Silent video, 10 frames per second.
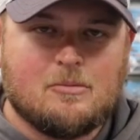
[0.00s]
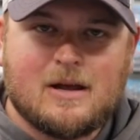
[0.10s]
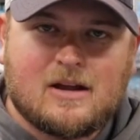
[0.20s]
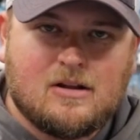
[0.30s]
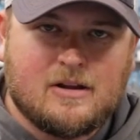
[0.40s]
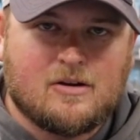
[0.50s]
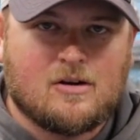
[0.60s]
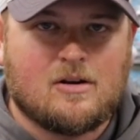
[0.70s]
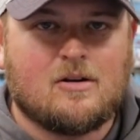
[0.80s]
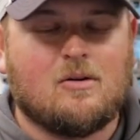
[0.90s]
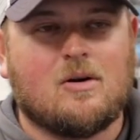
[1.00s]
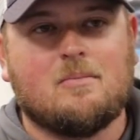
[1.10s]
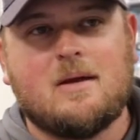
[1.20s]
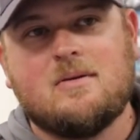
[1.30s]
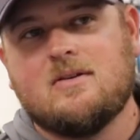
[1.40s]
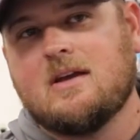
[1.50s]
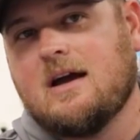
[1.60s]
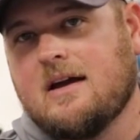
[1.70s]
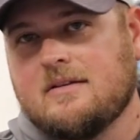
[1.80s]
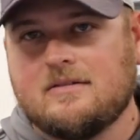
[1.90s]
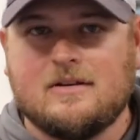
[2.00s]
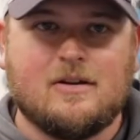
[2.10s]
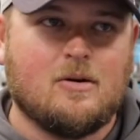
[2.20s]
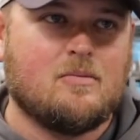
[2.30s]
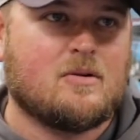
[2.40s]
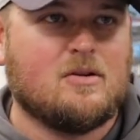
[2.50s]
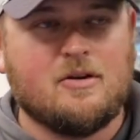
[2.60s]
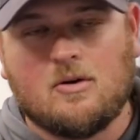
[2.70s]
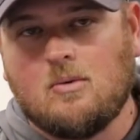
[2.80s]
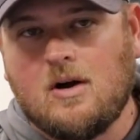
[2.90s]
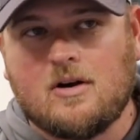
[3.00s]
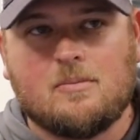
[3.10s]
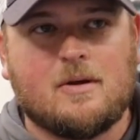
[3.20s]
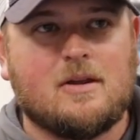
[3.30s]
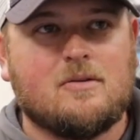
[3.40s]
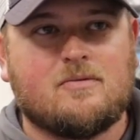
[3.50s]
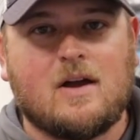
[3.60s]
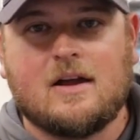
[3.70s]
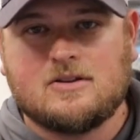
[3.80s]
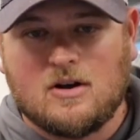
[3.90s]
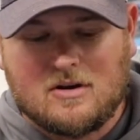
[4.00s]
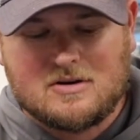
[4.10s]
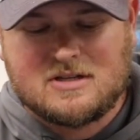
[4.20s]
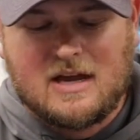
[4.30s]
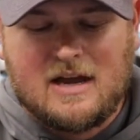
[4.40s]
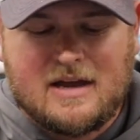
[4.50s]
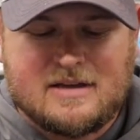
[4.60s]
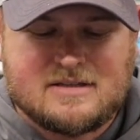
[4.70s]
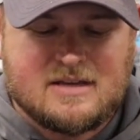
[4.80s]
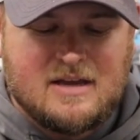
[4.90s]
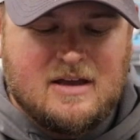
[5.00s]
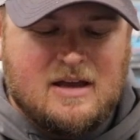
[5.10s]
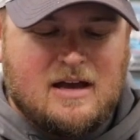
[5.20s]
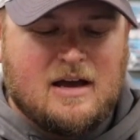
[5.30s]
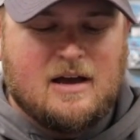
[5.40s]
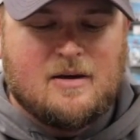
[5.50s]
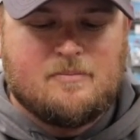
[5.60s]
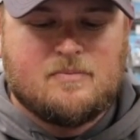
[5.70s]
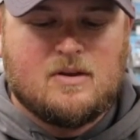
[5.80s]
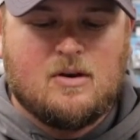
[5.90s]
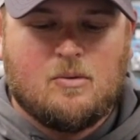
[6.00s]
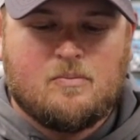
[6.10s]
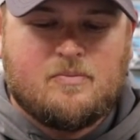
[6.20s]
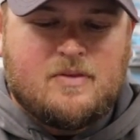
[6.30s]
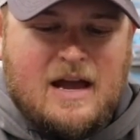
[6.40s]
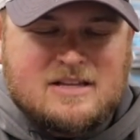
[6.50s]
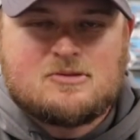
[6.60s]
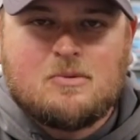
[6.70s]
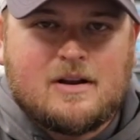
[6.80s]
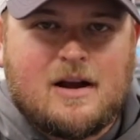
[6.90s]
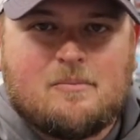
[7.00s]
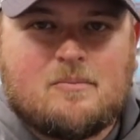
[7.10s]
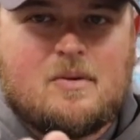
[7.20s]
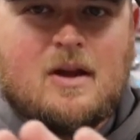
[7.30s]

bit clearer, or maybe you got, you know, clear water, but you've got darker skies, um, you know, that's when I'm